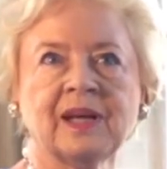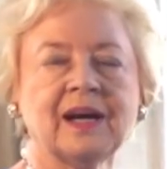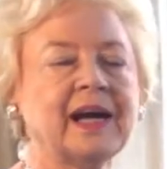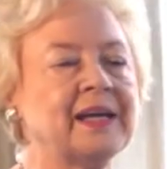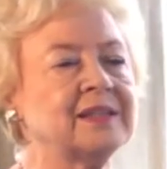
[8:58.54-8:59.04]

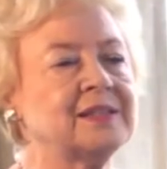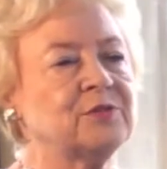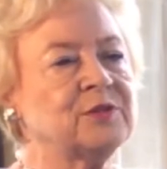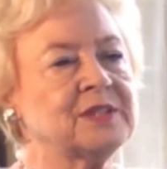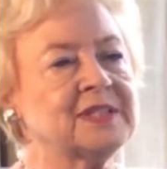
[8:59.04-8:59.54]
I had a
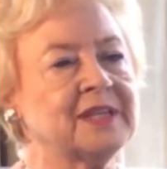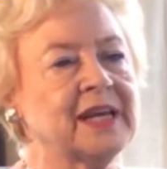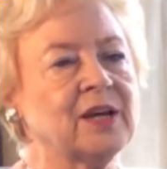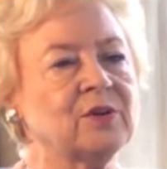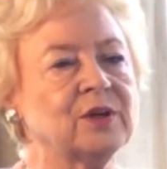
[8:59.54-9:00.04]
different
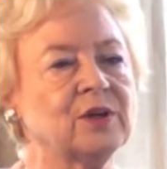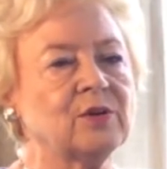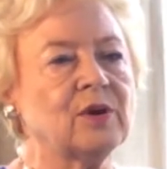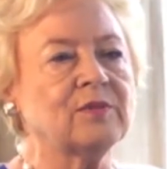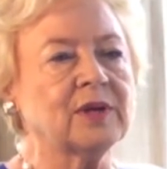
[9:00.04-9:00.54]

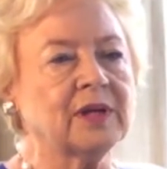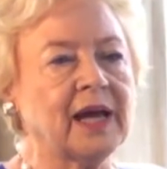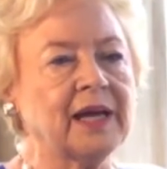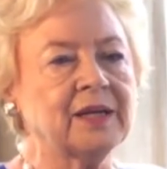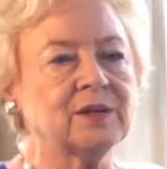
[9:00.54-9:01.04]
scenario of a
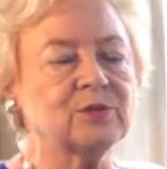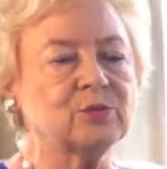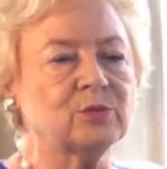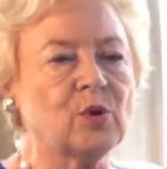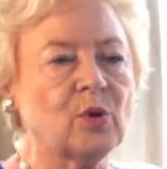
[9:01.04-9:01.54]
client
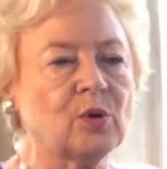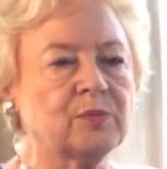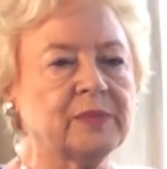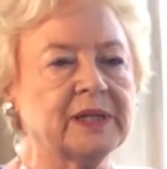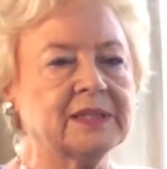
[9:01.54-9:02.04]
who
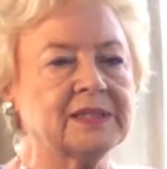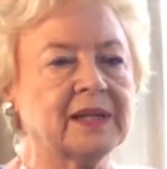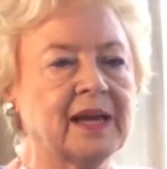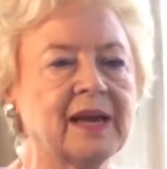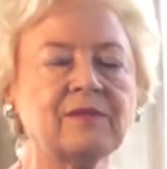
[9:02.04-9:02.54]
called me and
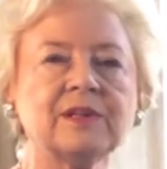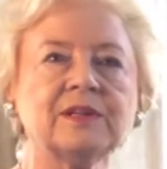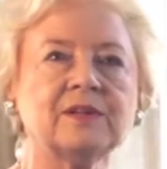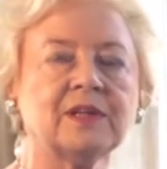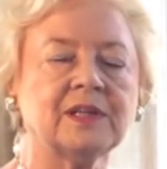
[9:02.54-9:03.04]
said, "I have
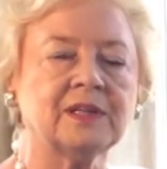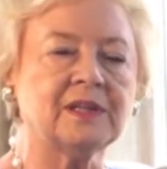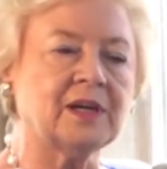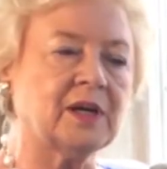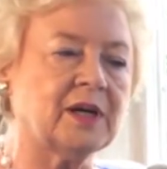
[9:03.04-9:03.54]
an
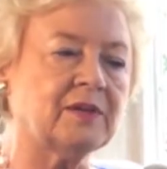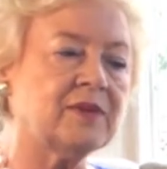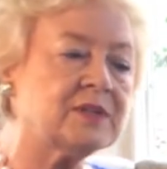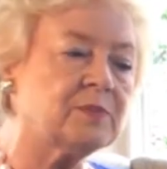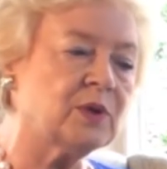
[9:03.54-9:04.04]

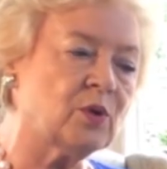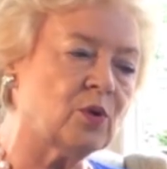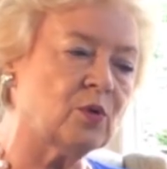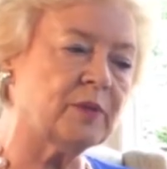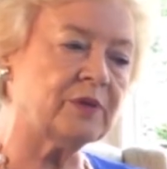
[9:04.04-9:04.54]
investment home